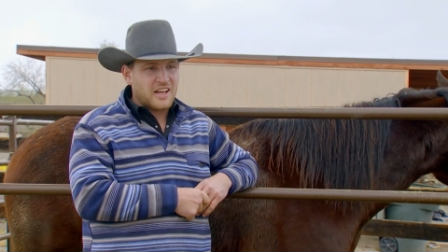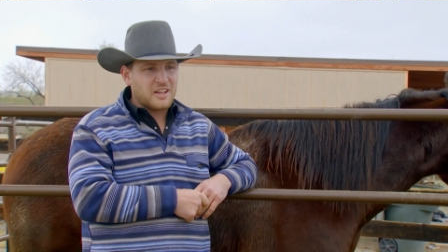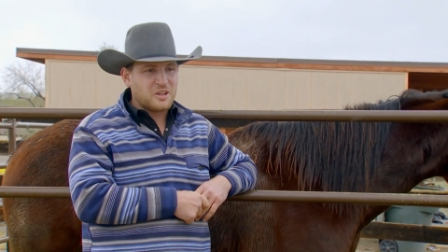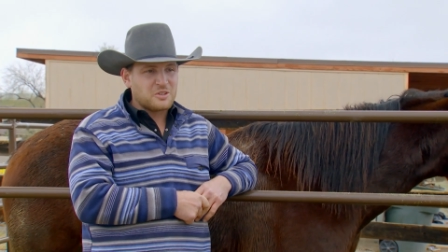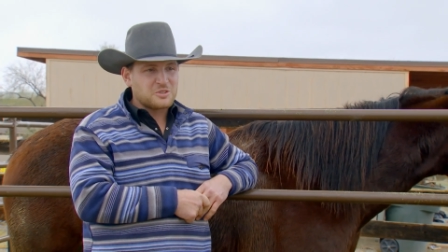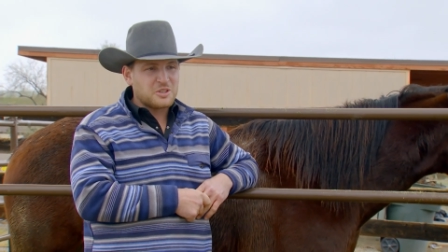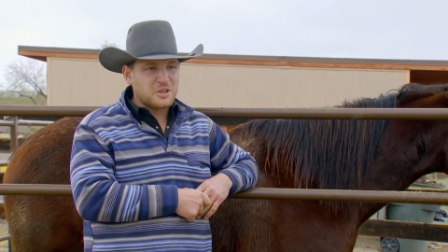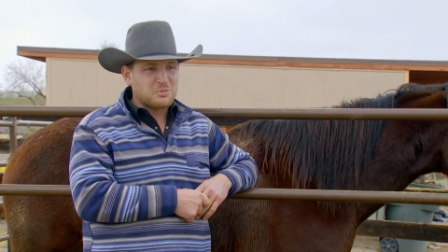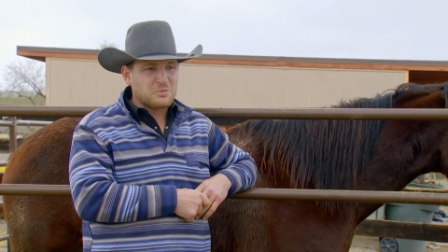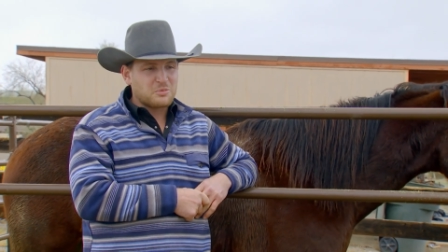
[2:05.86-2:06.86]
How long did you
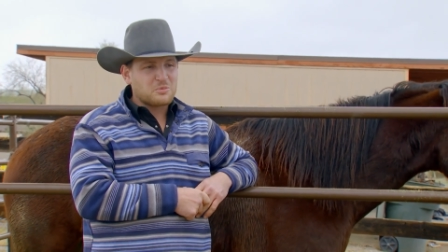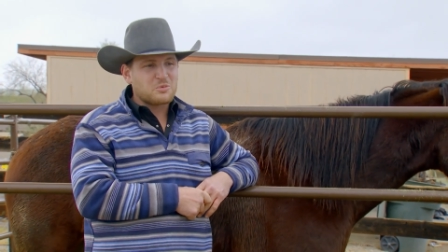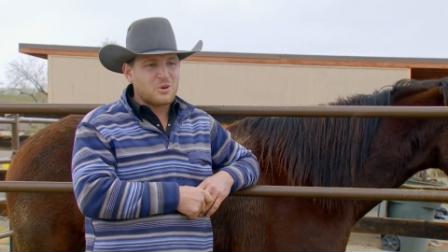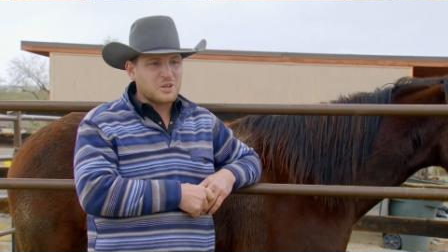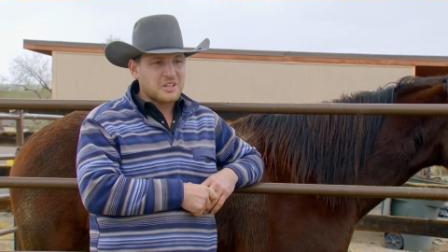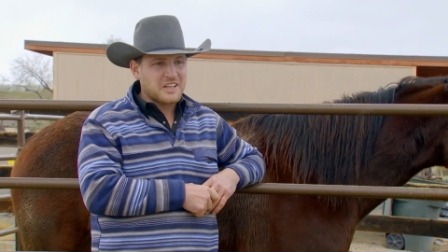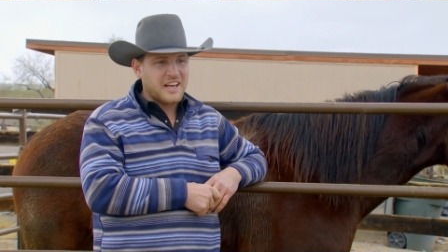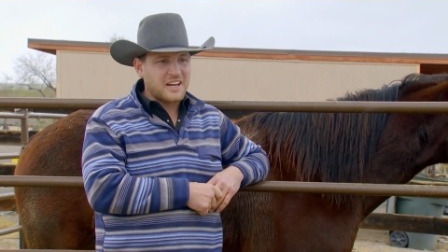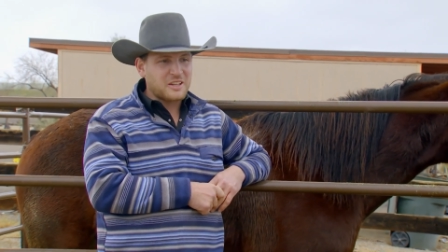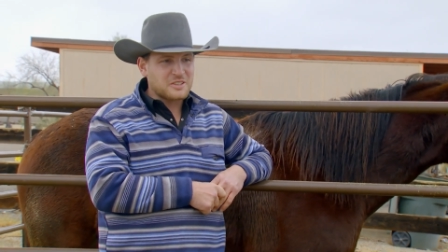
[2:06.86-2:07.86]
keep working
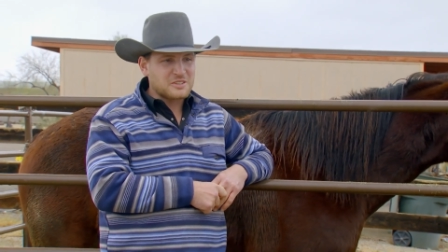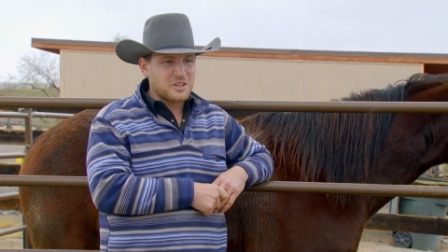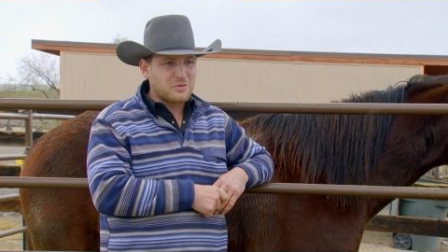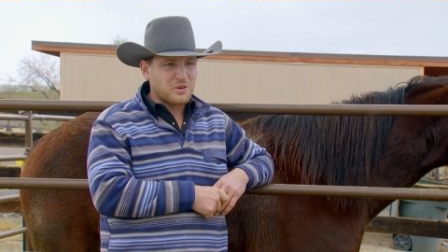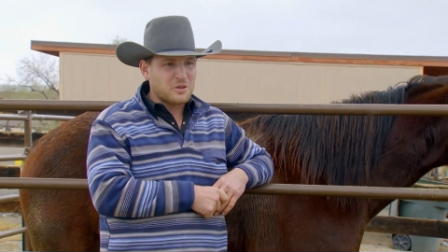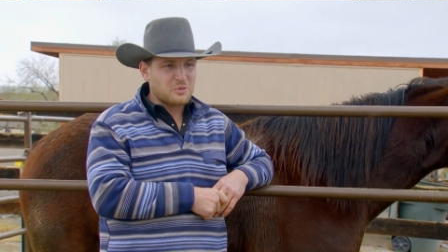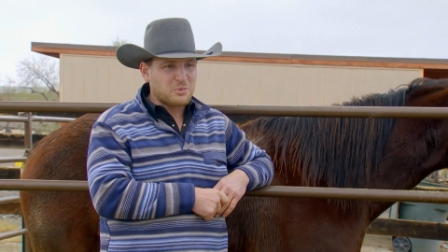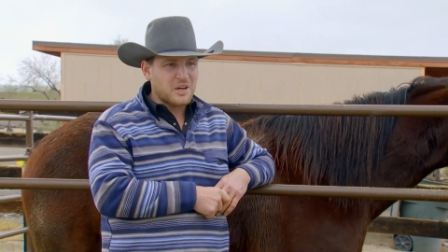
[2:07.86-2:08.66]
cattle and stuff while you were